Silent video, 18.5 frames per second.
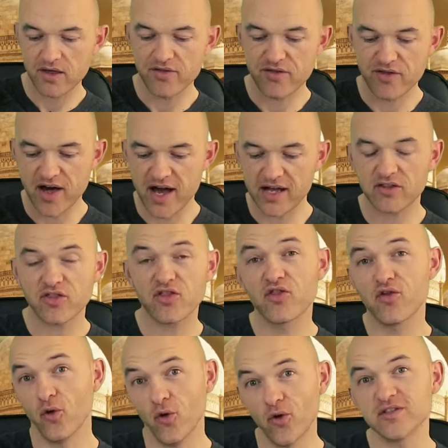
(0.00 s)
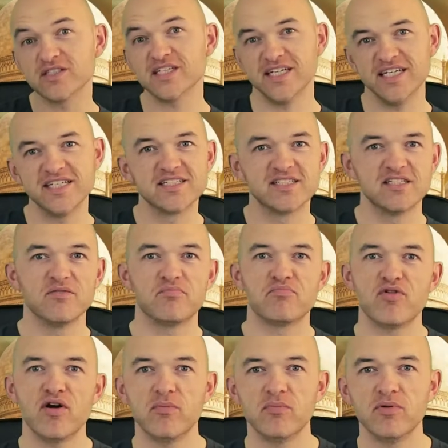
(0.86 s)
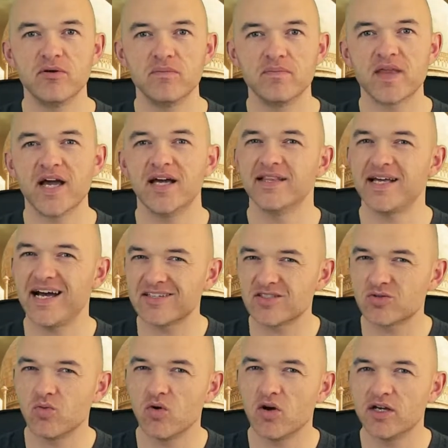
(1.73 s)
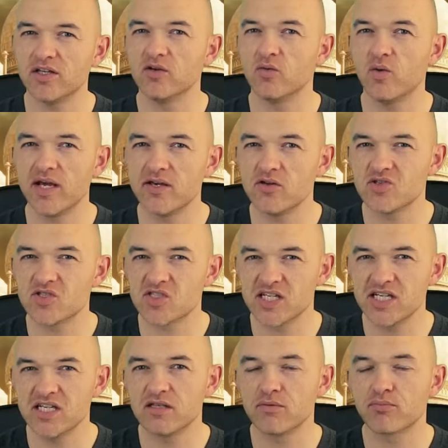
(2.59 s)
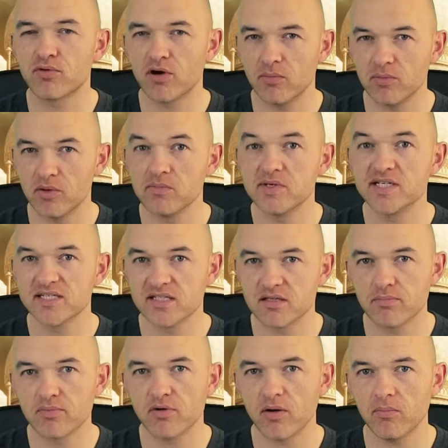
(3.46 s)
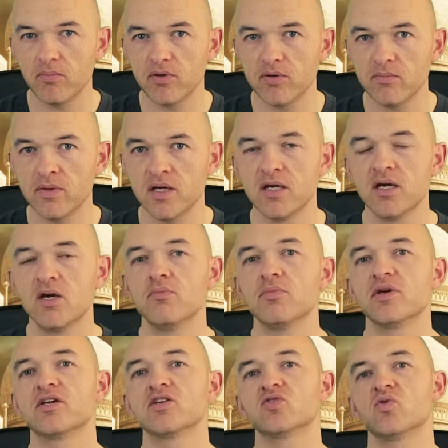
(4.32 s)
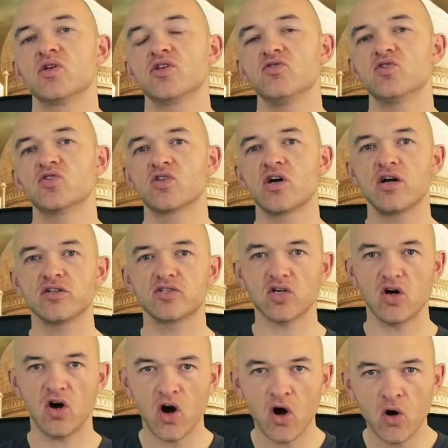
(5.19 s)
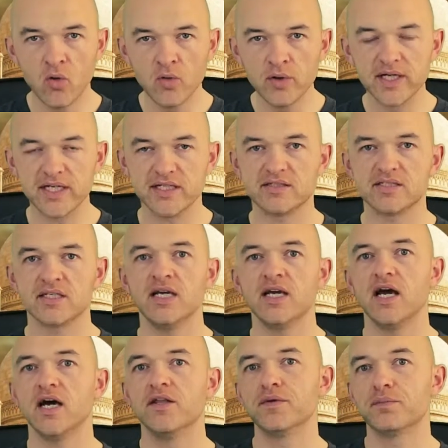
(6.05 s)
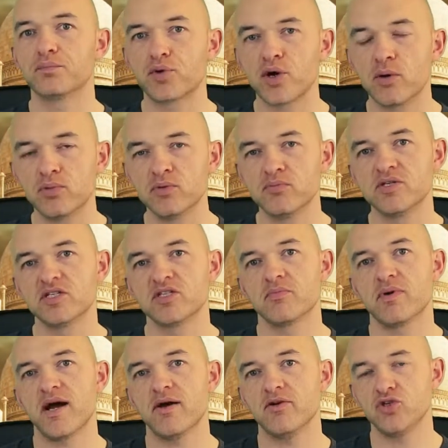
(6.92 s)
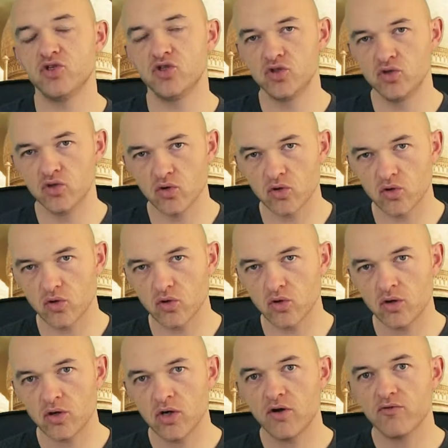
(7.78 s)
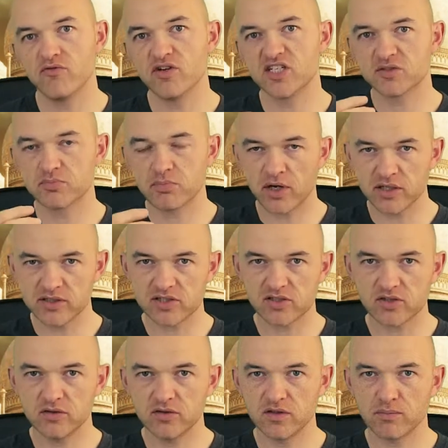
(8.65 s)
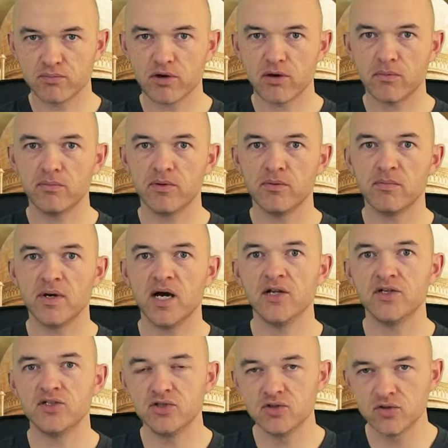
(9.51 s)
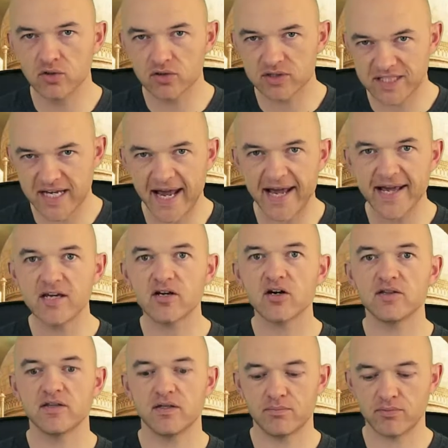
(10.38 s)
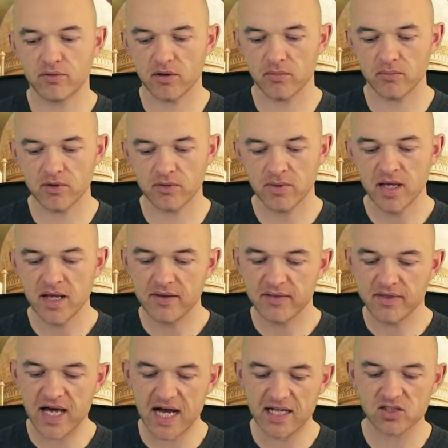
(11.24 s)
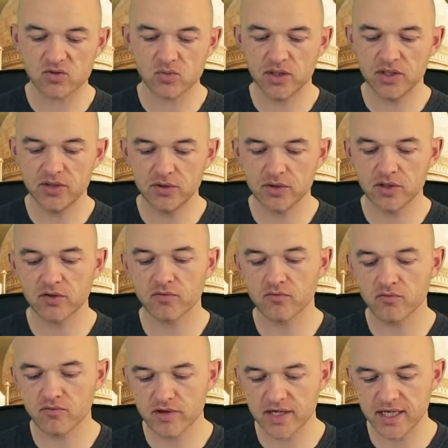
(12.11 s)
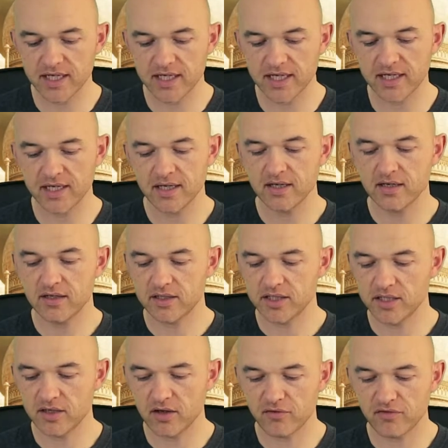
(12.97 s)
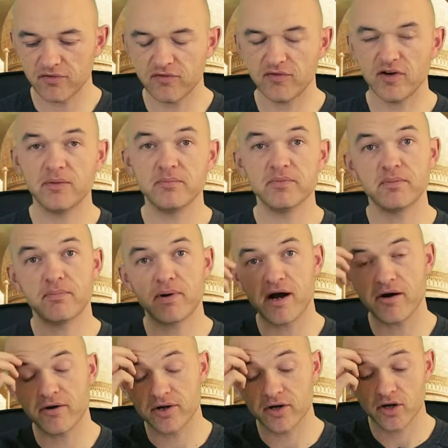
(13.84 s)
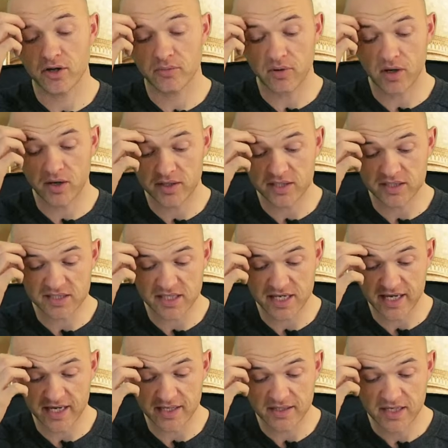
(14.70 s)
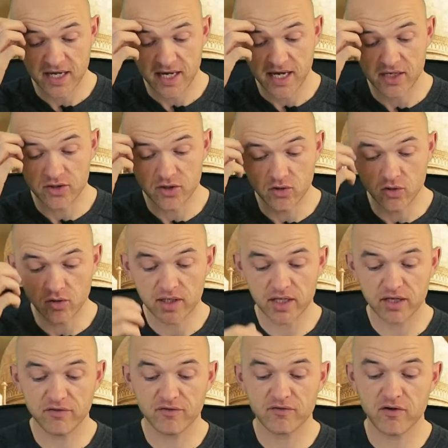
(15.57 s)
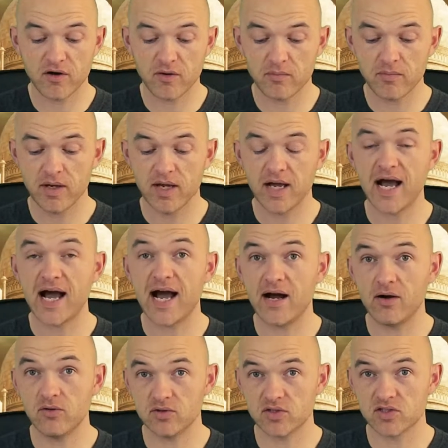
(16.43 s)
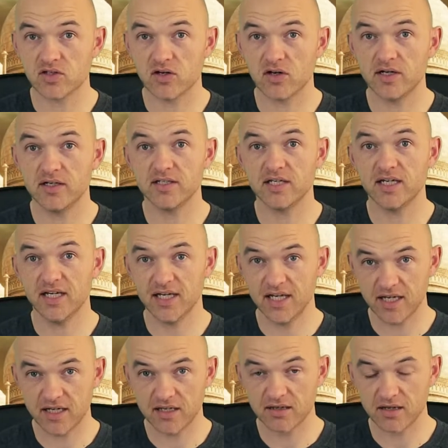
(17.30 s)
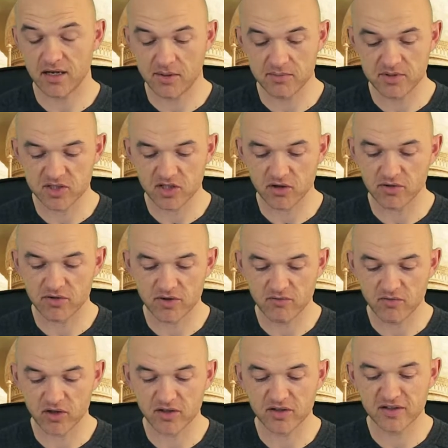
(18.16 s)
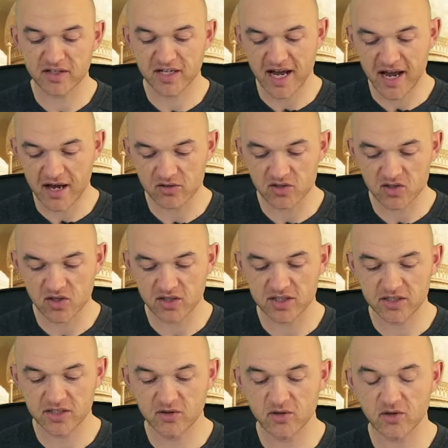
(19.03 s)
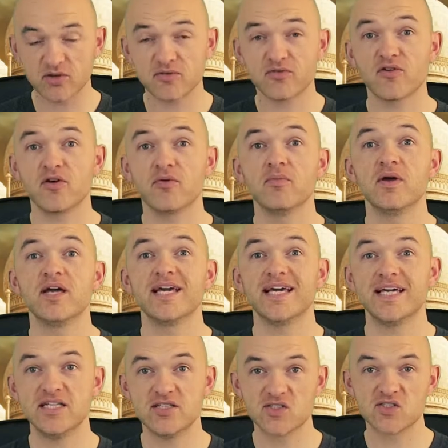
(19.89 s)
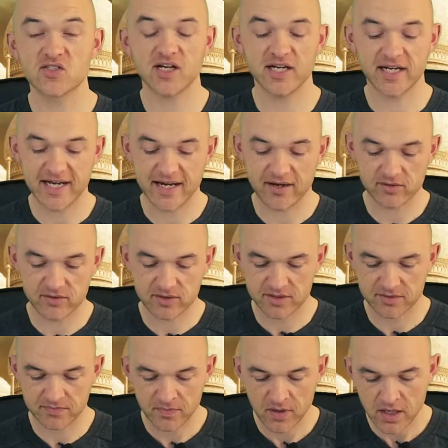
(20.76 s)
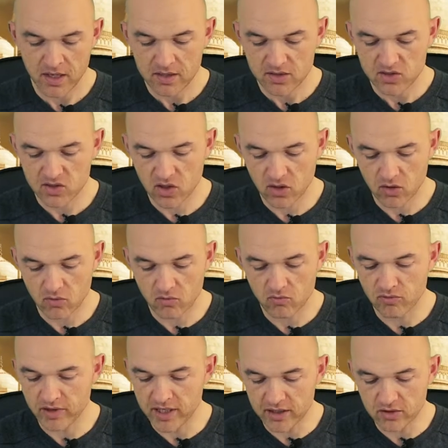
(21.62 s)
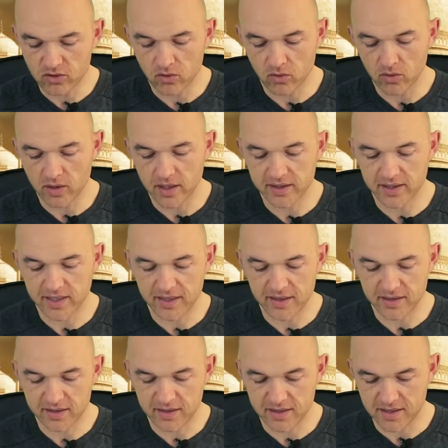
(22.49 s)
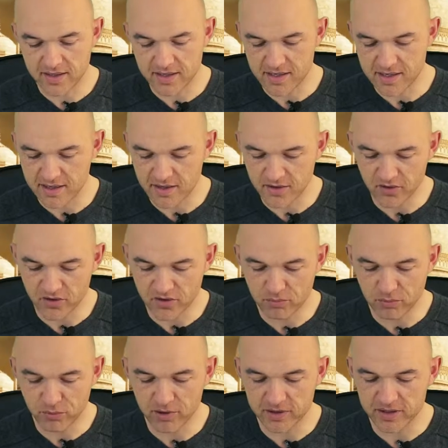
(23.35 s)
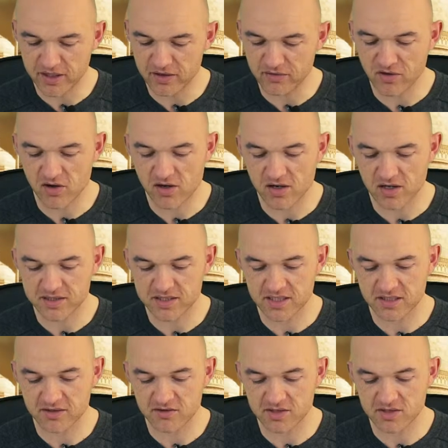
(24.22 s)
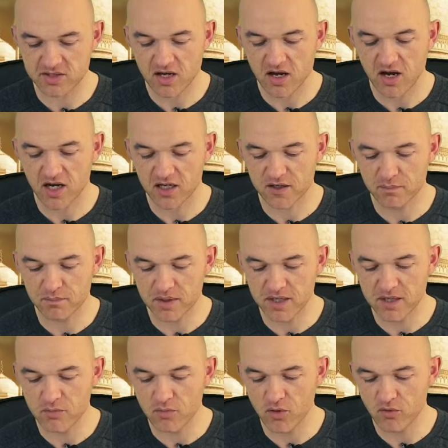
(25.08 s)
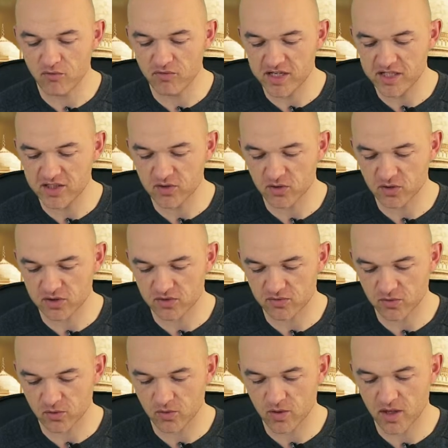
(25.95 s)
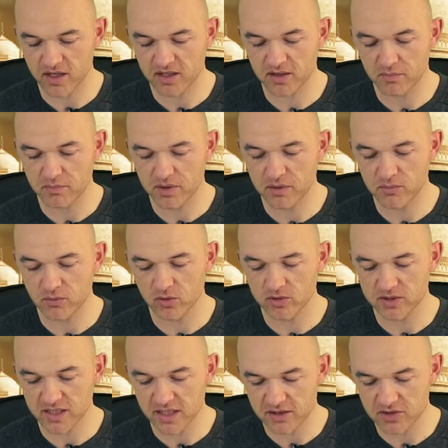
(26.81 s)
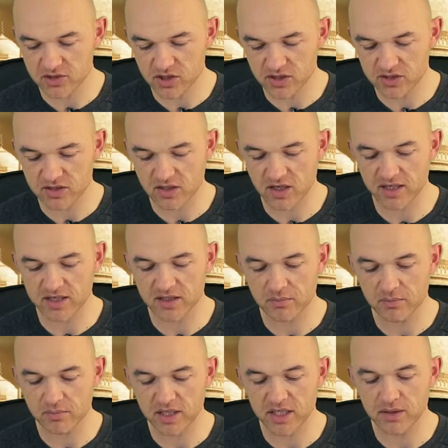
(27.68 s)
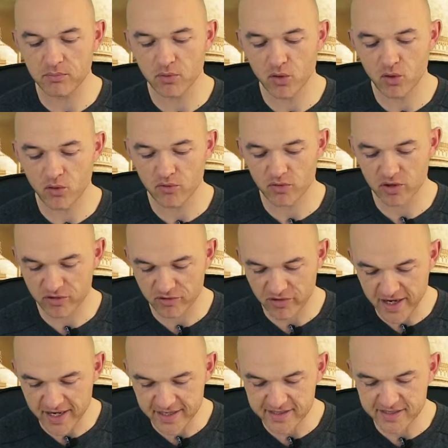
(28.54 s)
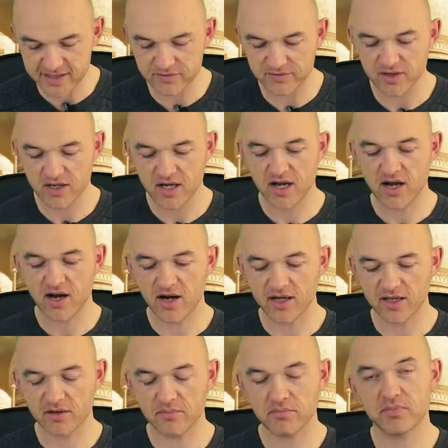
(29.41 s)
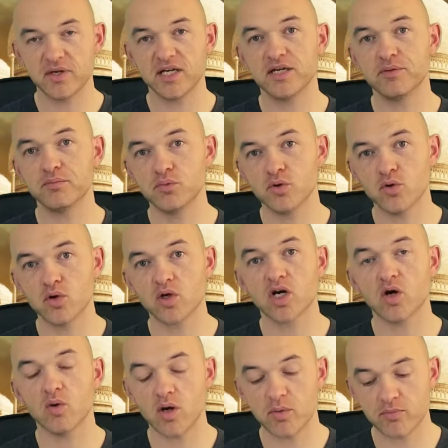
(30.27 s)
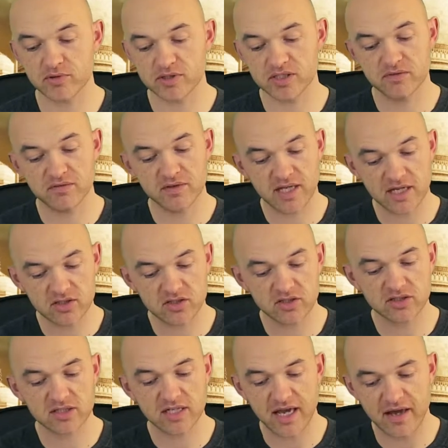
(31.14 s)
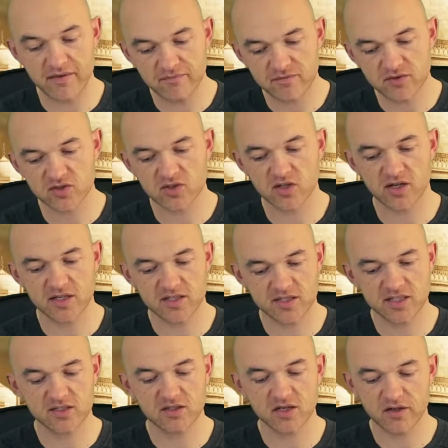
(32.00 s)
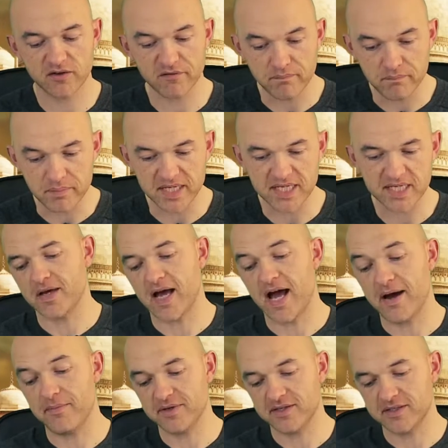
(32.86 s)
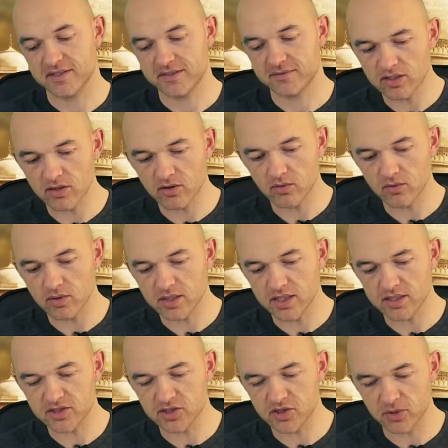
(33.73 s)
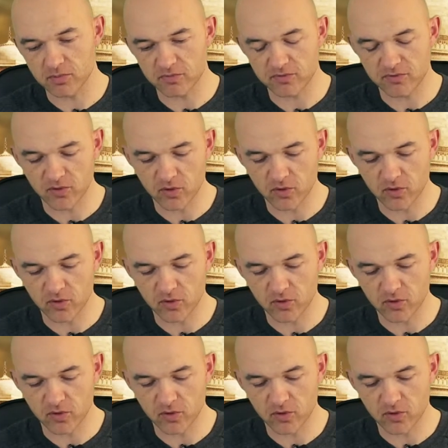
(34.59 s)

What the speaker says: that thought is the problem. And that's why the way you see the problem is the problem, because when you start to own it, and the problem is about your response to the problem and your take on the problem, that's when you can really, you know, flip the paradigm on its head, and you look at it from outside in, rather than outside in, you look from inside out. So really cool. And then another point that I've highlighted here is I can be more resourceful, I can be more diligent, I can be more creative, I can be more cooperative. And that's just to emphasize this kind of B habit. So let's jump